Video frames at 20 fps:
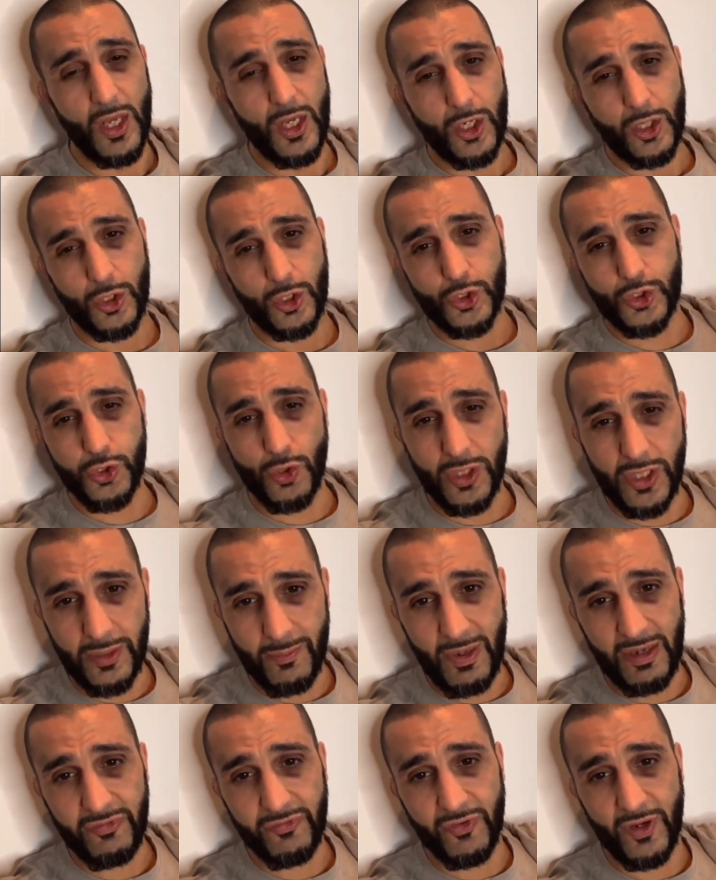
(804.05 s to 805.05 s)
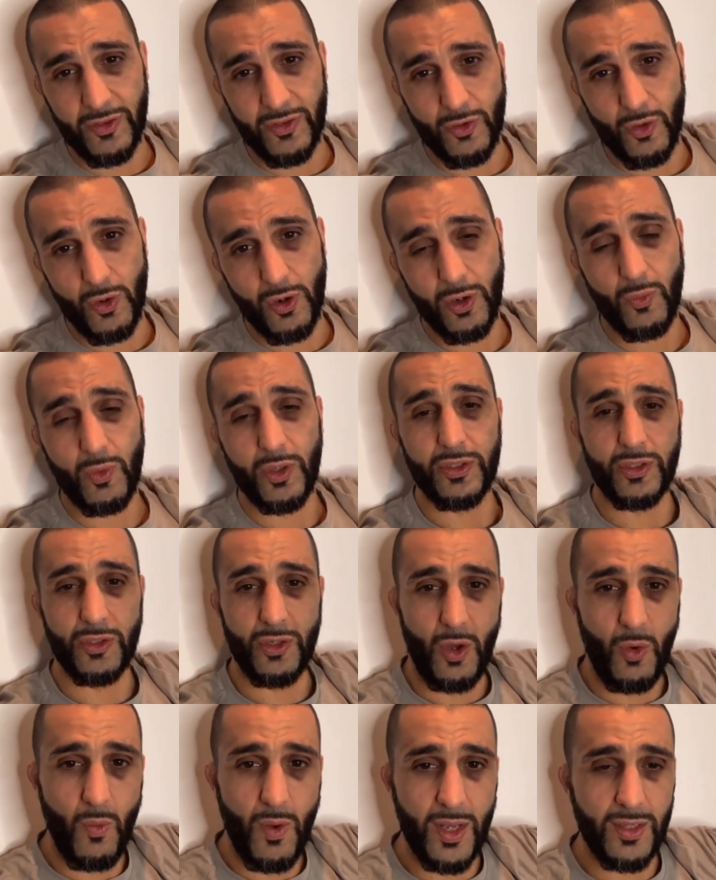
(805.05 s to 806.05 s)
controlling my front door. Well, you
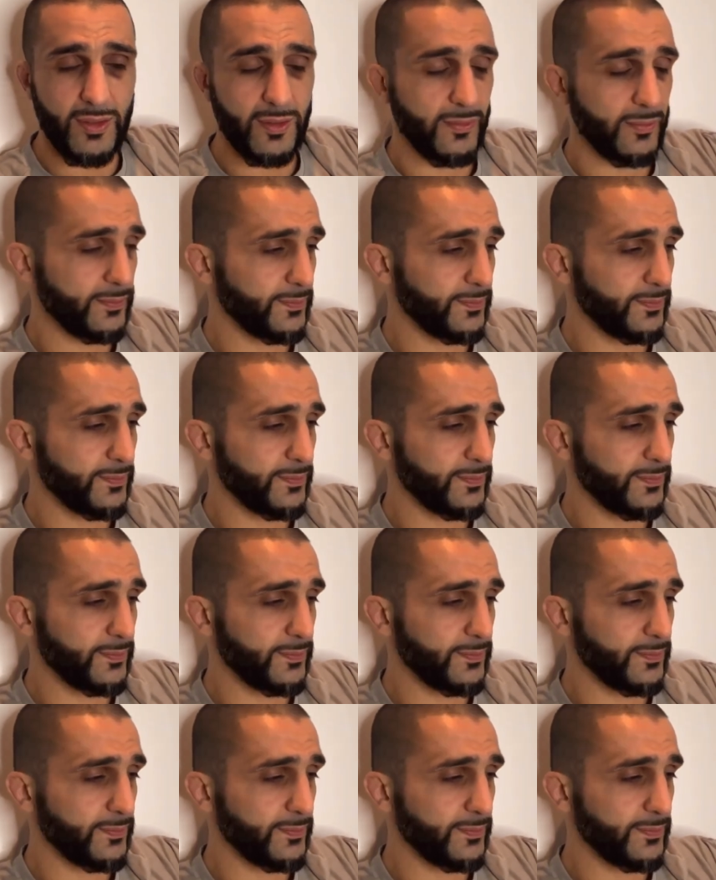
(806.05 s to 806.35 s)
know what?